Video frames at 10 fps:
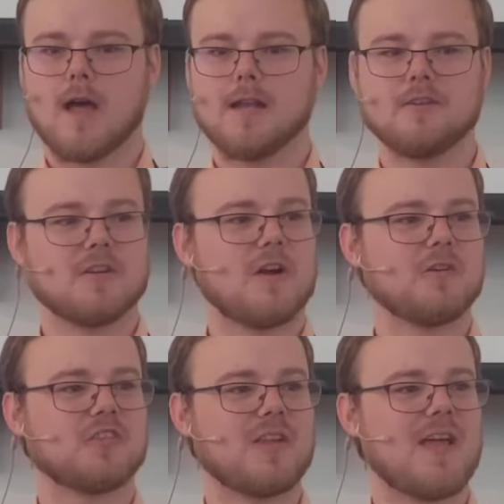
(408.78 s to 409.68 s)
I need you to
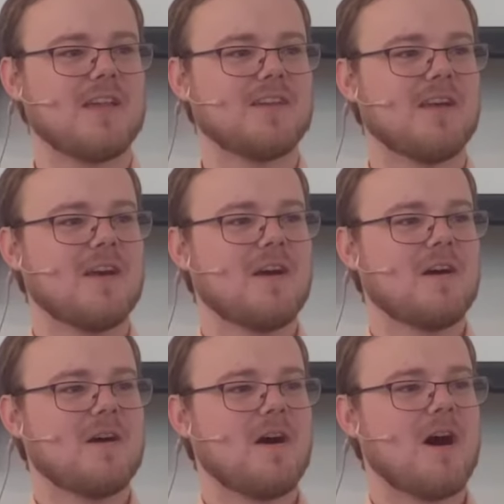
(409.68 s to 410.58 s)
understand
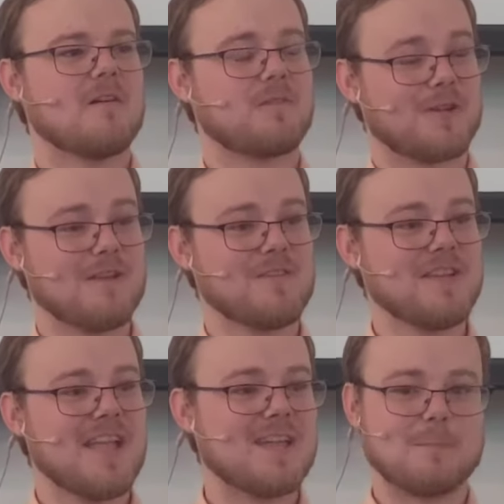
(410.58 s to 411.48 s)
uh,
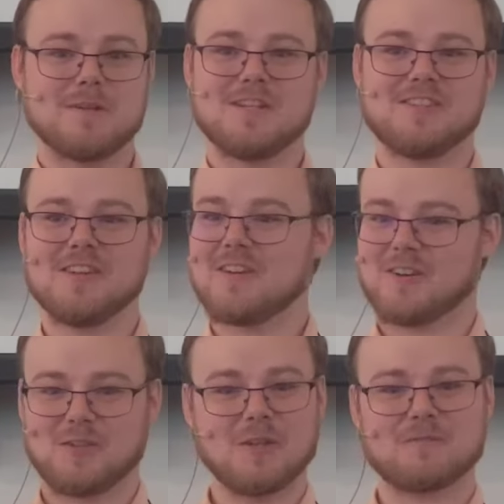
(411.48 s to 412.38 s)
forgiving and amnesia
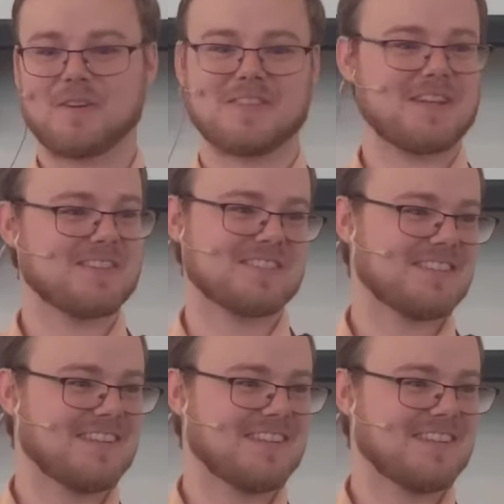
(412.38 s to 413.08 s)
are two different things,